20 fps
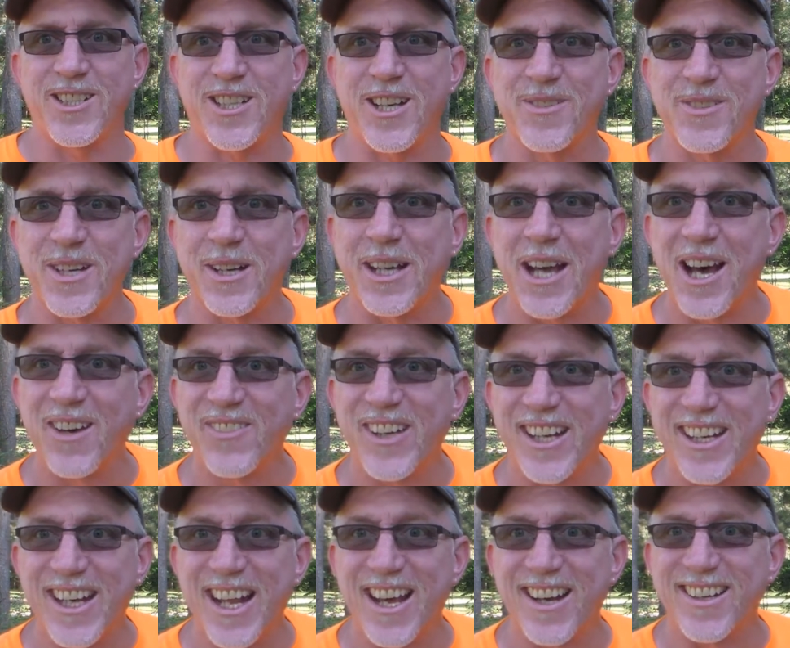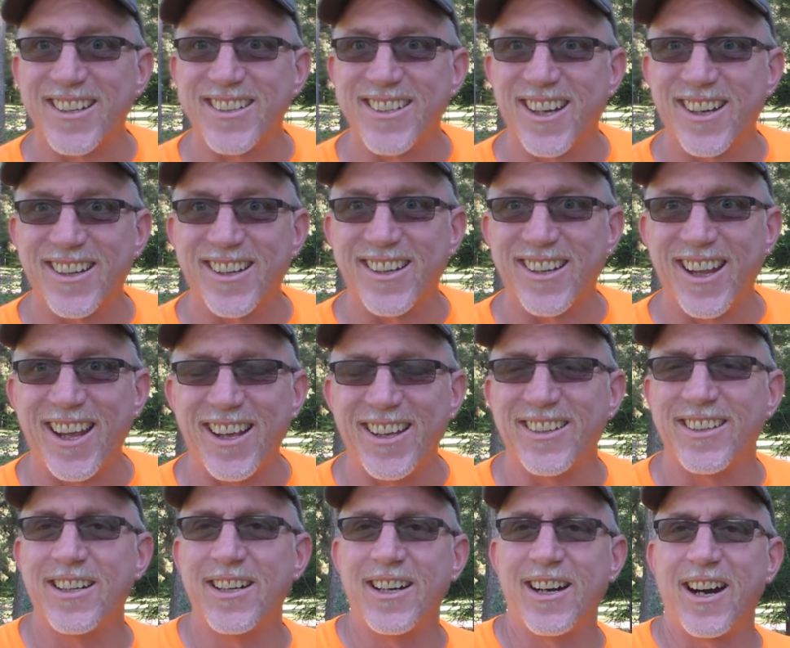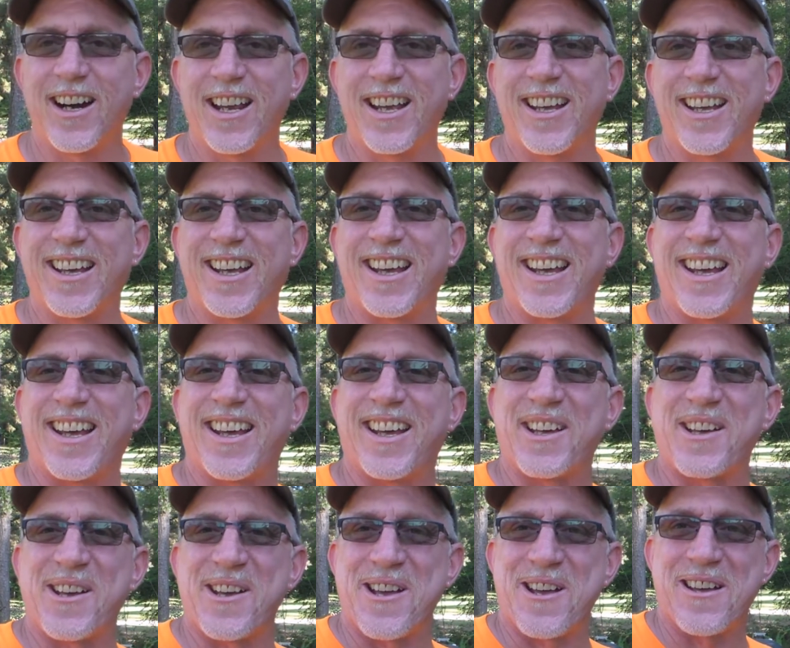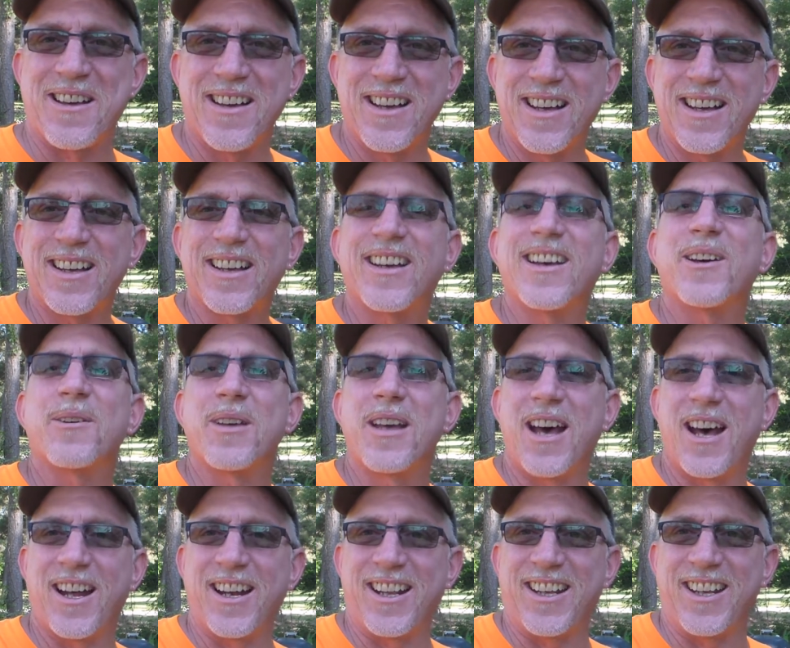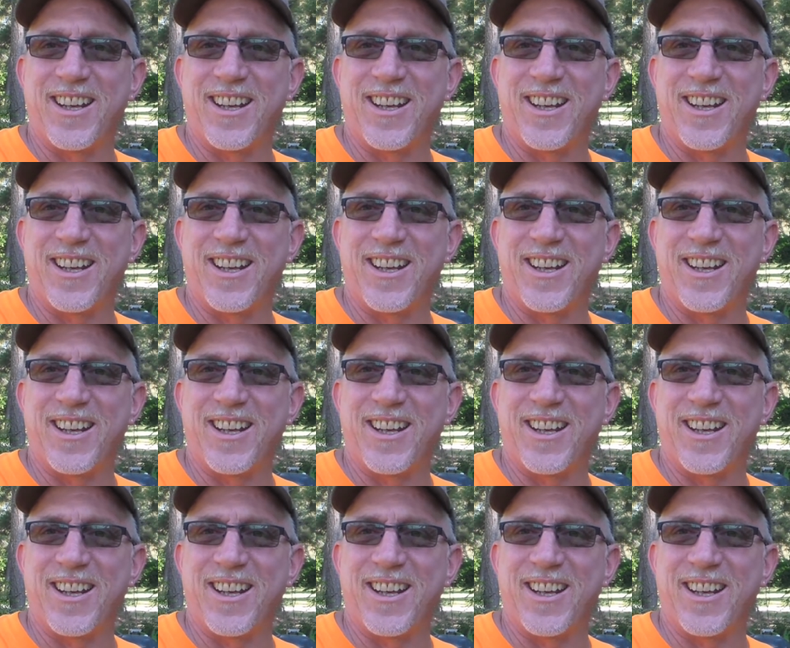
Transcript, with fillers: there comes a comment now. Did y'all hear that? All right.